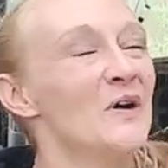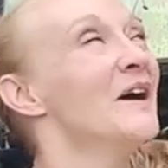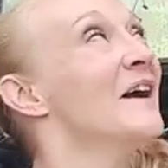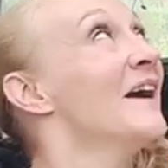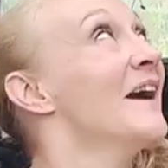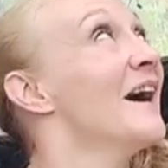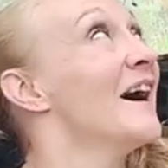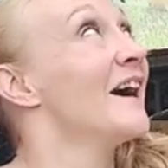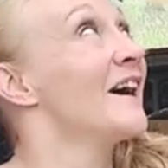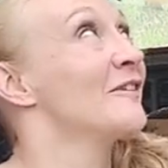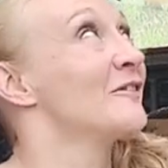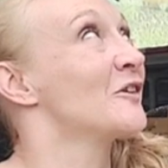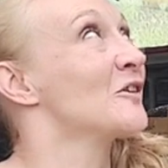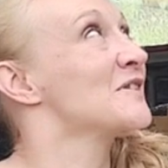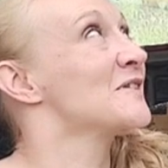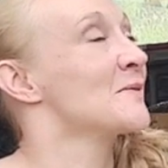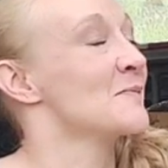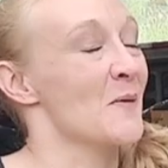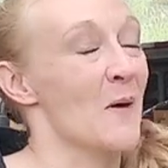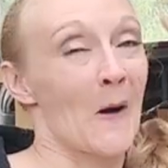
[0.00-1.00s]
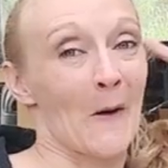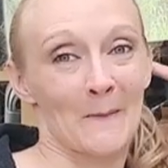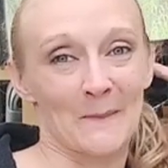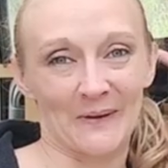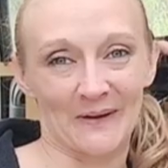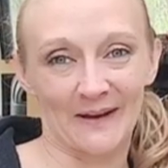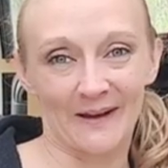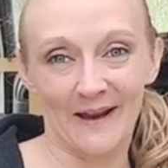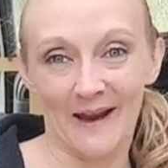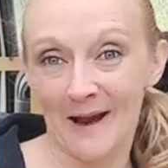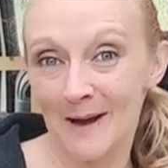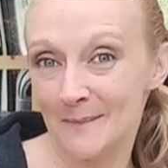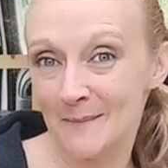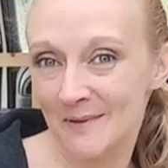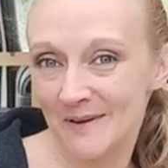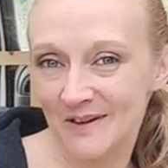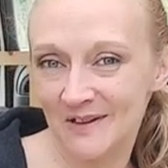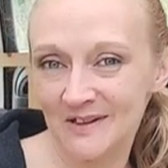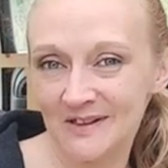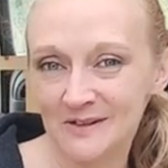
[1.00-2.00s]
I've got some upper
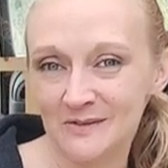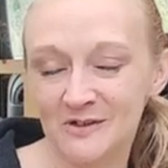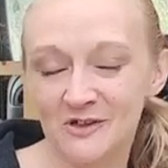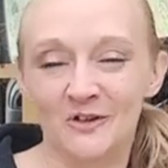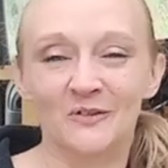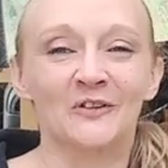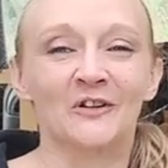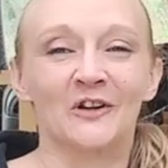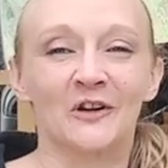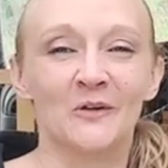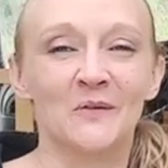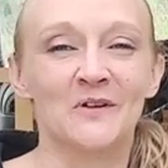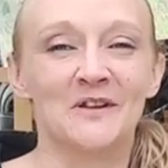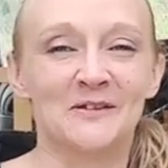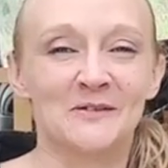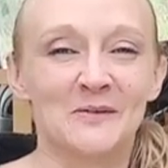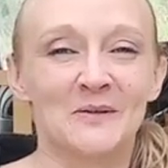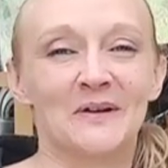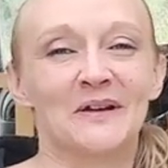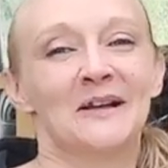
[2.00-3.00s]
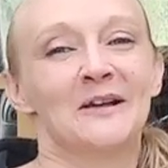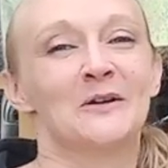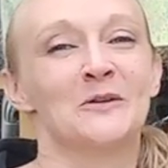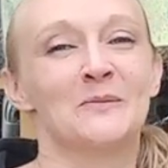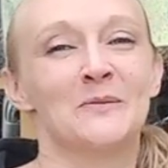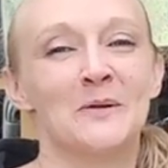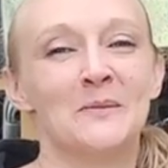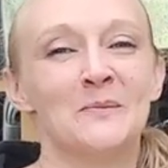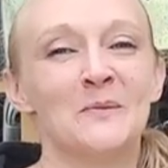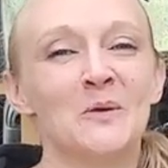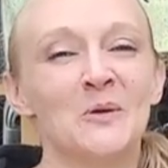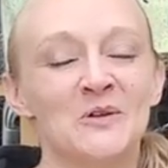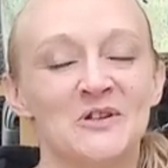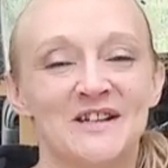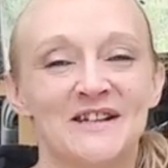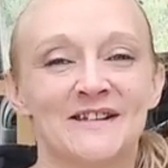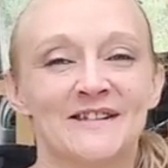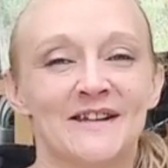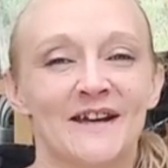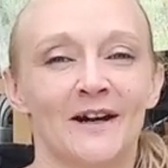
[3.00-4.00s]
cabinets, which I'm going to go into a little bit more
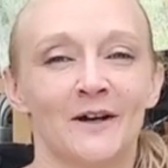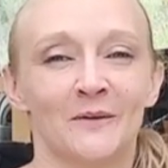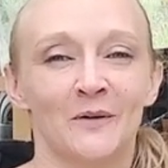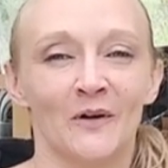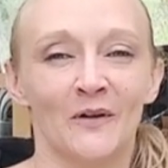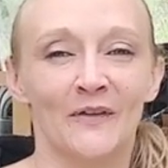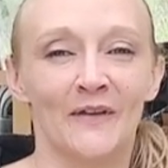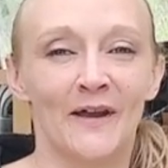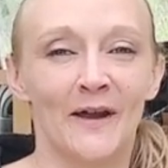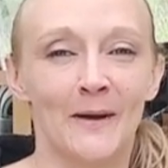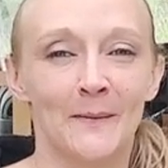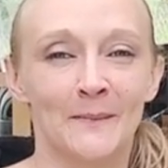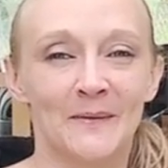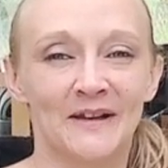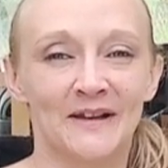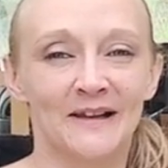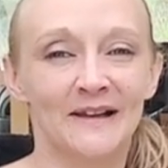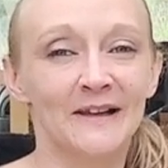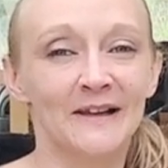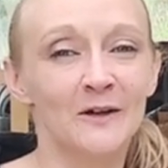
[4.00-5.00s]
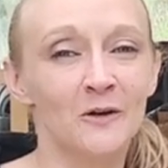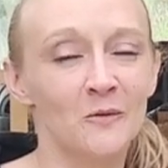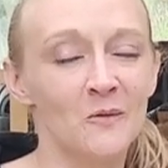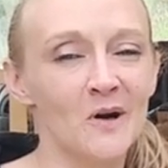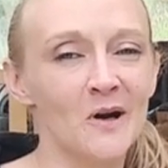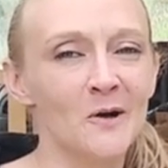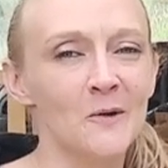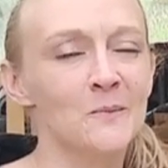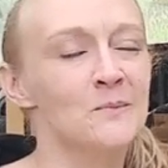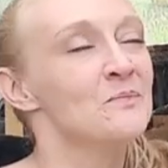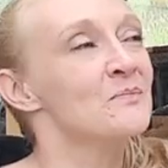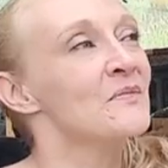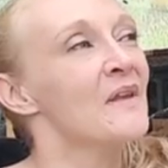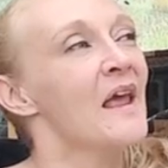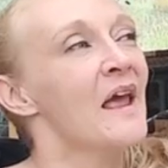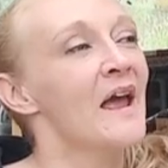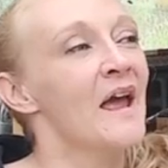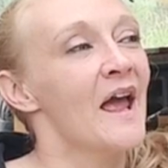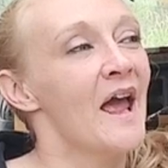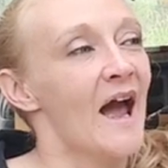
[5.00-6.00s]
detail on them in a little while.
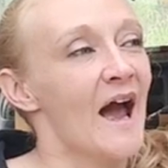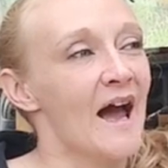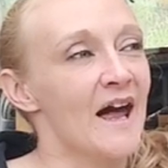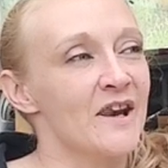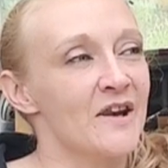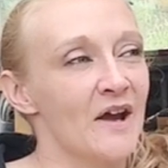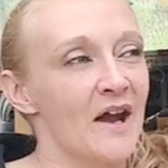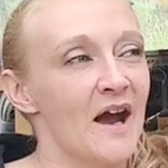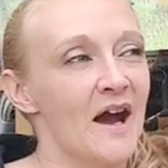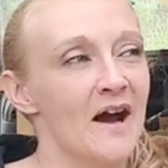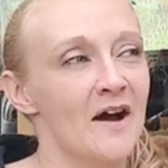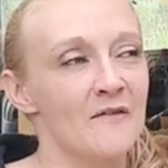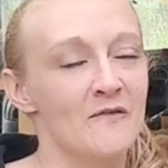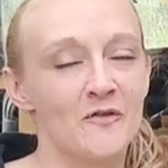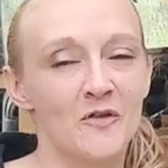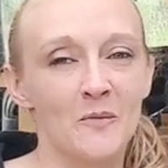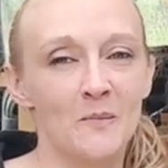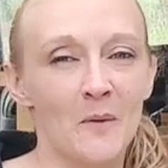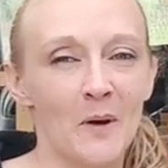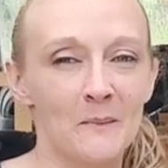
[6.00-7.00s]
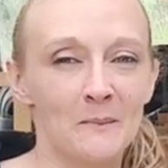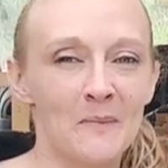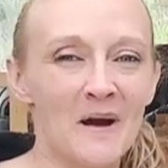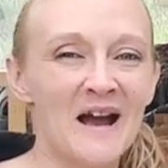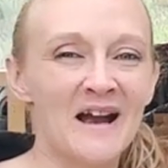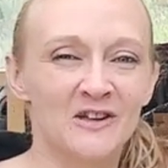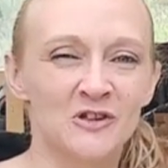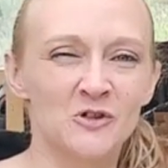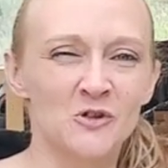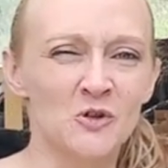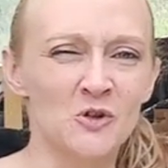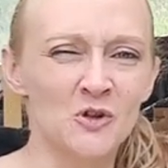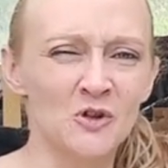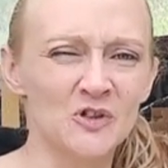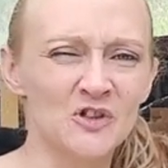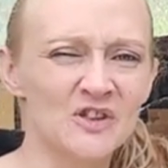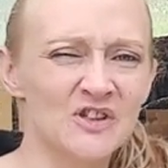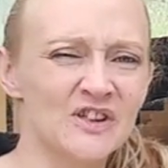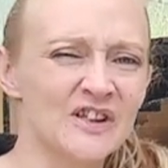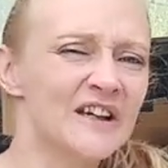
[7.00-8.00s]
And I have my back
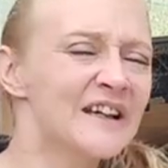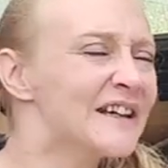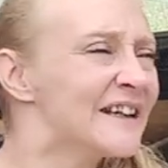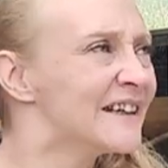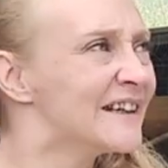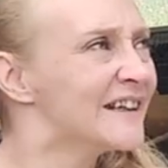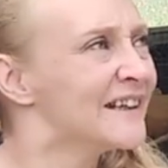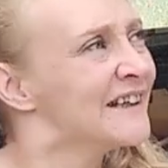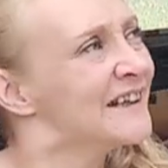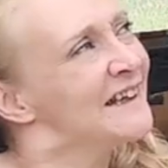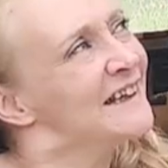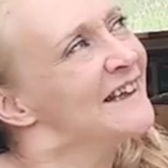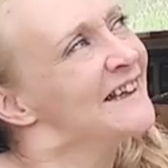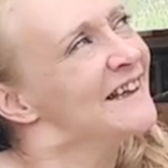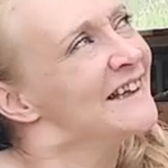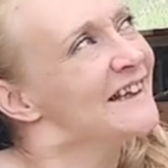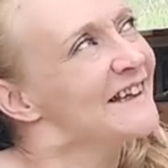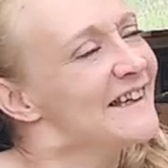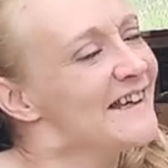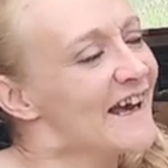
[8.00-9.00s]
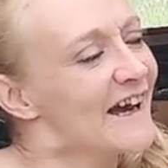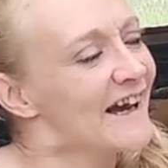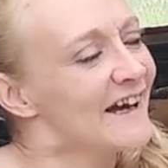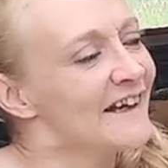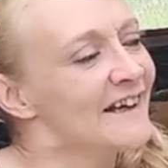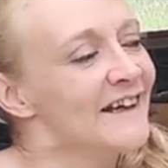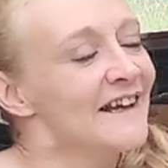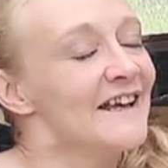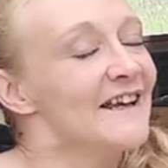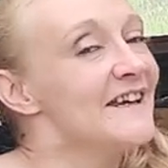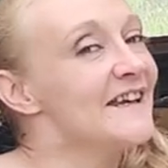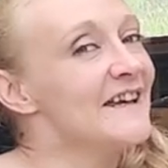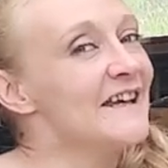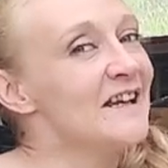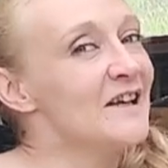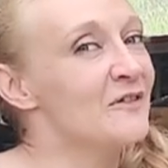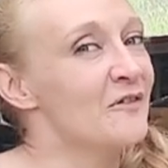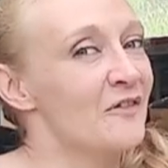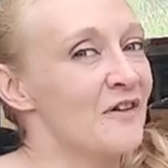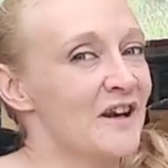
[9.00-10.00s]
doors. Yeah, nearly
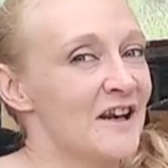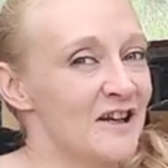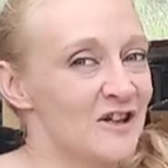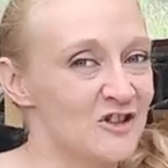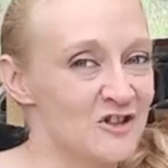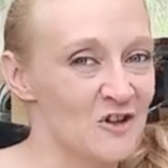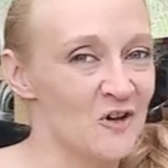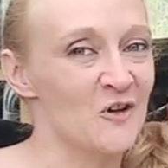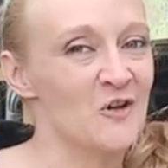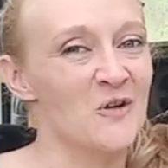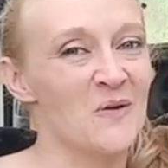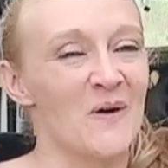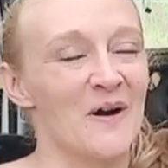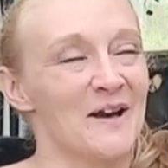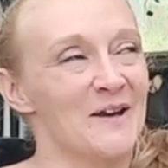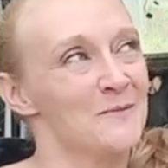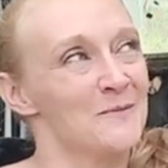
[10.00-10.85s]
finished, not quite.